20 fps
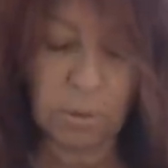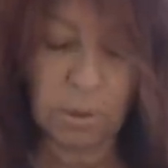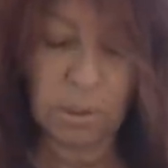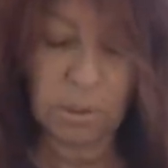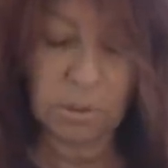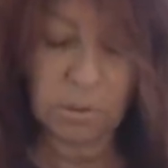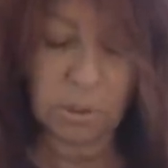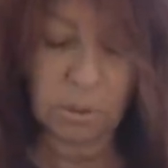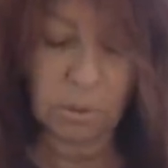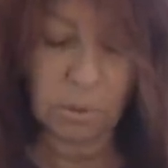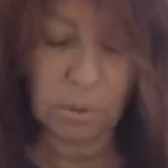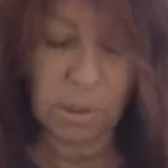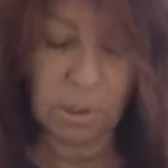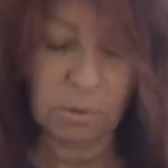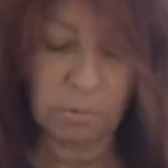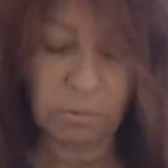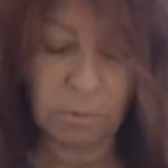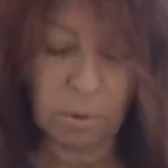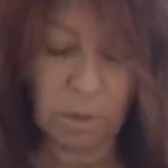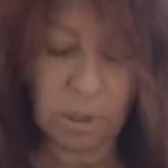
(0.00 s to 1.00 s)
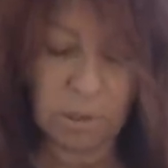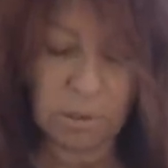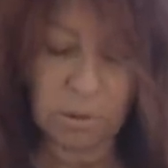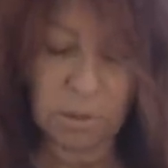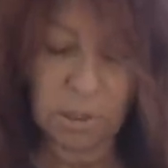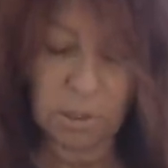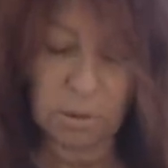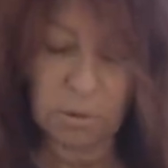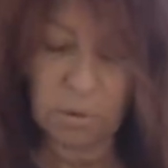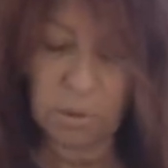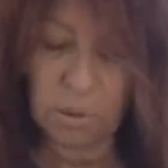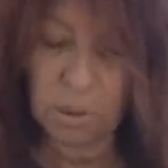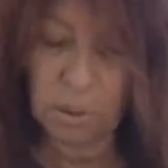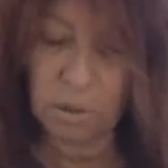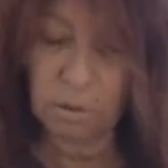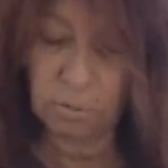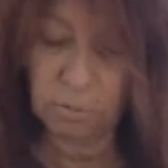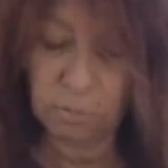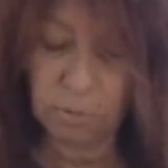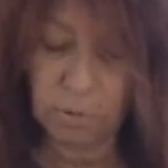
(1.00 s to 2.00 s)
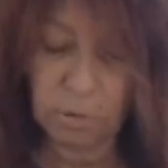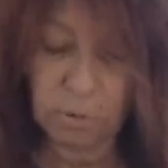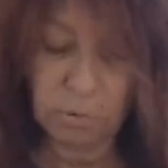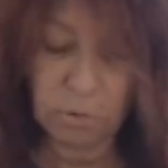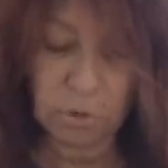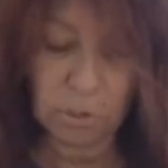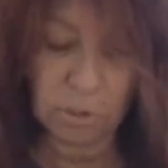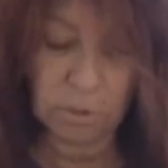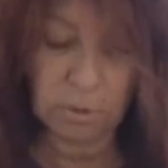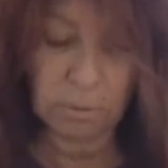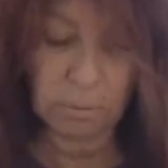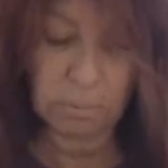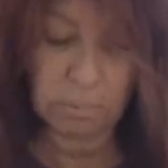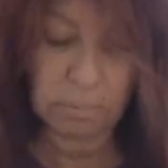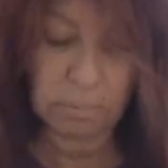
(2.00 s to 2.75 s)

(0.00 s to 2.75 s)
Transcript: Why is the Queen of Wands here in the near future?